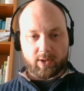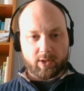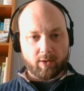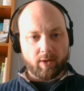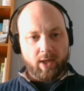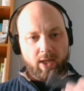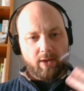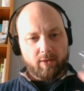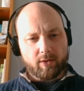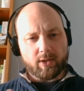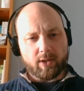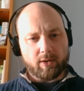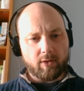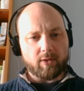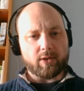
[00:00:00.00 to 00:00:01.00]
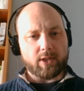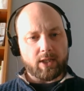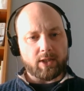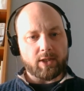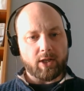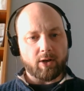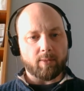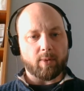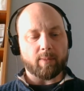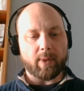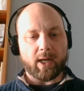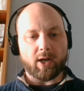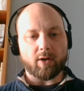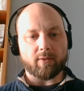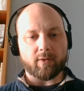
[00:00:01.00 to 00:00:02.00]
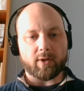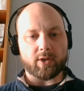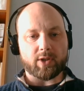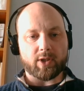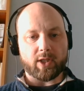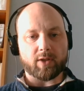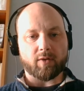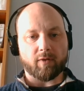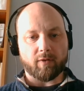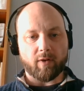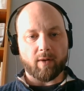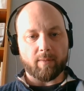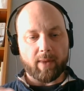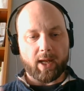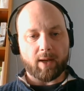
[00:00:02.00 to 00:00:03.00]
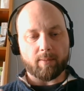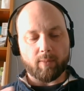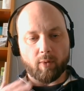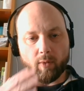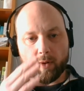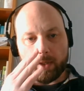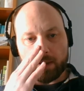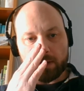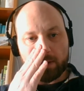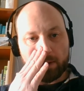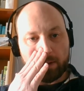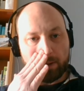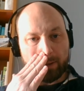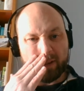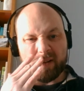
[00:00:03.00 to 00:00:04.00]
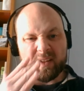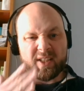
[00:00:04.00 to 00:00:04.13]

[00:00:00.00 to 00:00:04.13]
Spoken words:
So there's considerable power for the judge from that point to